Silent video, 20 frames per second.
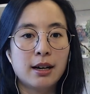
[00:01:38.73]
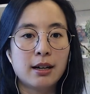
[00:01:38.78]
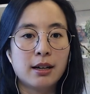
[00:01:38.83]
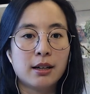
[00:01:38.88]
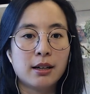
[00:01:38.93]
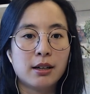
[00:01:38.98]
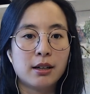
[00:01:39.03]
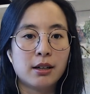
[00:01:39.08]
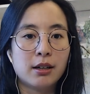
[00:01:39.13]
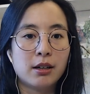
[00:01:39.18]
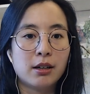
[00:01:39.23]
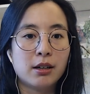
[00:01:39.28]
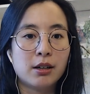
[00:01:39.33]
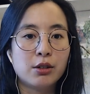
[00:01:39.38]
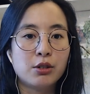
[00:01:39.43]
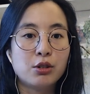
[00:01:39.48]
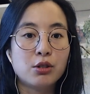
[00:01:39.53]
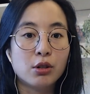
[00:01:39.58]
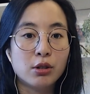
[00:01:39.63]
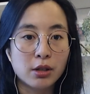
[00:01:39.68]

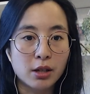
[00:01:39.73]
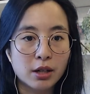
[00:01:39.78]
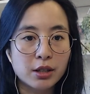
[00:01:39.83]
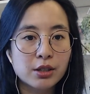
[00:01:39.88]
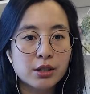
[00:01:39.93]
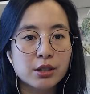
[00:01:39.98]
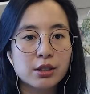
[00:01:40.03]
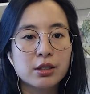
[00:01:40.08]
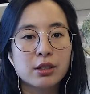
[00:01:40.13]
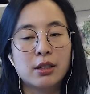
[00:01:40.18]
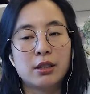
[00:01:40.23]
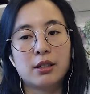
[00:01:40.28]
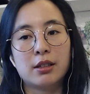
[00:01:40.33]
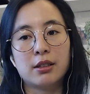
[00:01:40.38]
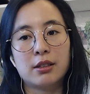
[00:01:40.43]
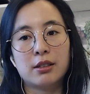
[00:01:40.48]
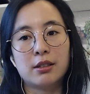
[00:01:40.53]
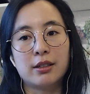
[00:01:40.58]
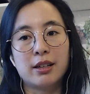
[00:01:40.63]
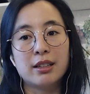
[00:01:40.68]
uh, your luck
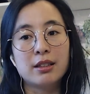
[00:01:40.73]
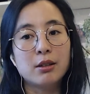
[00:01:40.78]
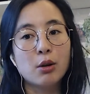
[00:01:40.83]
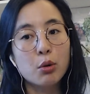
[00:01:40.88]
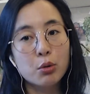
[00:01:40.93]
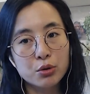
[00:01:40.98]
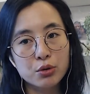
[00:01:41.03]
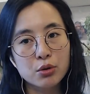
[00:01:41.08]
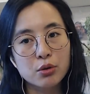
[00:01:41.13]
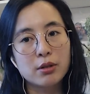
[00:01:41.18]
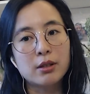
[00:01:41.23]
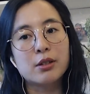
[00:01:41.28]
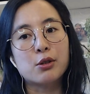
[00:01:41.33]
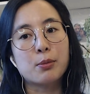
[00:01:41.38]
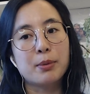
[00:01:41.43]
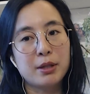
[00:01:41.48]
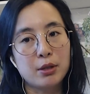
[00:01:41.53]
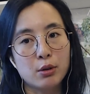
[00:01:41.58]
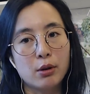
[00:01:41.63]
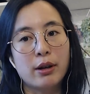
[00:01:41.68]
uh, and also a
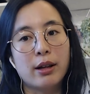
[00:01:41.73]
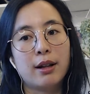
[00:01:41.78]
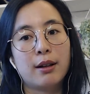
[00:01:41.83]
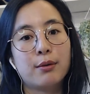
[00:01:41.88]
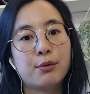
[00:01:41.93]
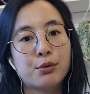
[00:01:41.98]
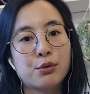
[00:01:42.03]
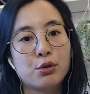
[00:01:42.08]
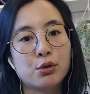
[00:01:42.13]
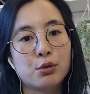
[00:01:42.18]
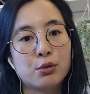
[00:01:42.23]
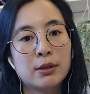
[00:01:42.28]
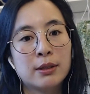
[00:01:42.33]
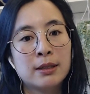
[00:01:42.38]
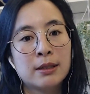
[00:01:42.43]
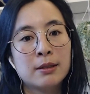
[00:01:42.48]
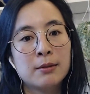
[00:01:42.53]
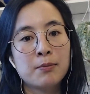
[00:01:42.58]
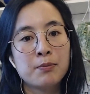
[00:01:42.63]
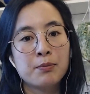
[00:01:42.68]
little bit your health too